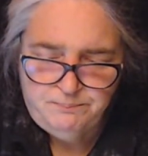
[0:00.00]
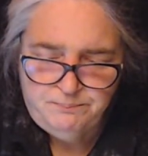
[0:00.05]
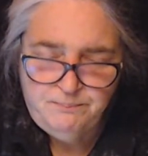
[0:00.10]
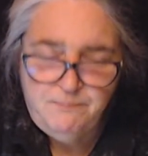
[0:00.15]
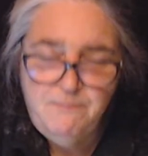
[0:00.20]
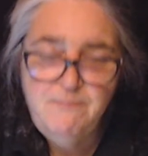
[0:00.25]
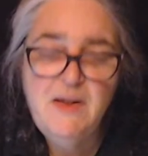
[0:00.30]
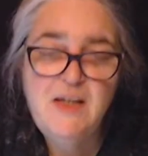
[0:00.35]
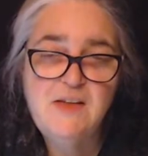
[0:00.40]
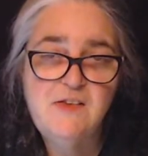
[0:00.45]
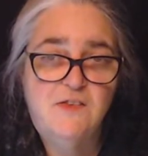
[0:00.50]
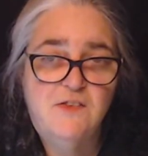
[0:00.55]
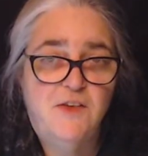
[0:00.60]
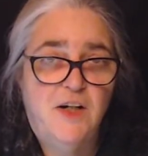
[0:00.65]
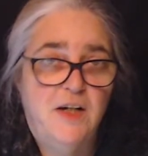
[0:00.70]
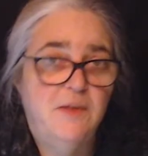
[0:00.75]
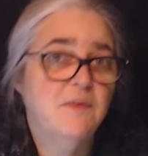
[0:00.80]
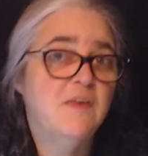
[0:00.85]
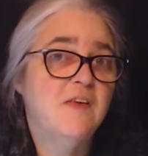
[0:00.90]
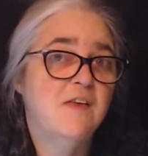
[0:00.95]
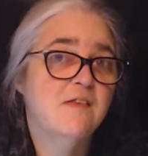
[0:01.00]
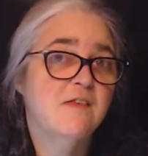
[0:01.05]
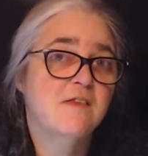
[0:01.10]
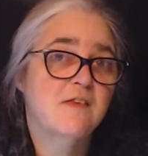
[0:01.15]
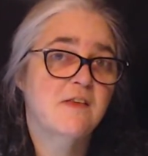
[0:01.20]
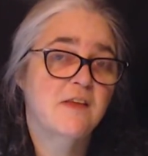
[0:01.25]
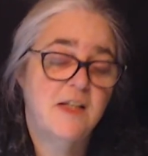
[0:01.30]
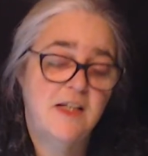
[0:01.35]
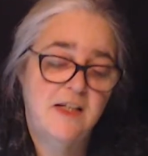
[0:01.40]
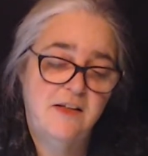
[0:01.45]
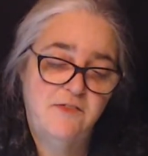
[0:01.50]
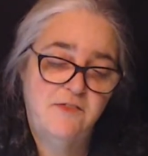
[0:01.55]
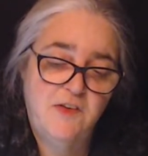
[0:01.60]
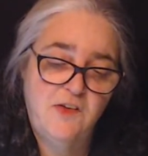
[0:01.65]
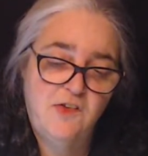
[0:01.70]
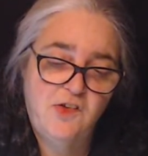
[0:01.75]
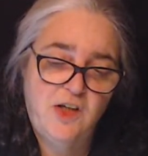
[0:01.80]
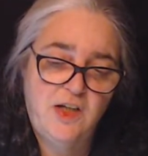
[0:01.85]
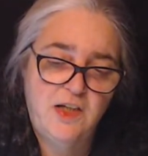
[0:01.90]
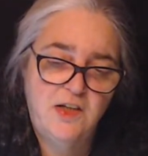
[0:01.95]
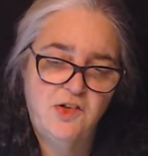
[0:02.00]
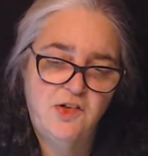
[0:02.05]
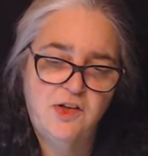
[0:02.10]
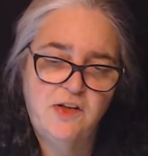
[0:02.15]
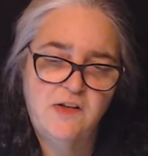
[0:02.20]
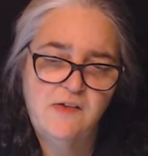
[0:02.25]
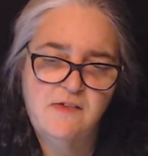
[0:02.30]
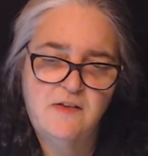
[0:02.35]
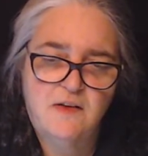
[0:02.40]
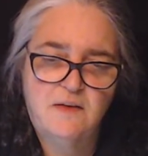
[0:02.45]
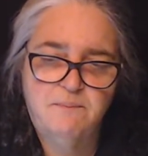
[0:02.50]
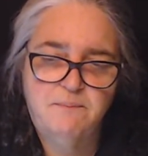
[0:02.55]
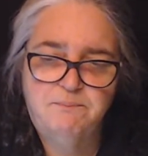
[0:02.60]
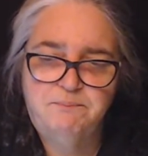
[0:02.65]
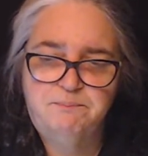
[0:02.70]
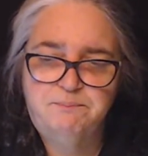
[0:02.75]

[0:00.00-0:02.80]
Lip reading: mess around with the sleeve and change it some.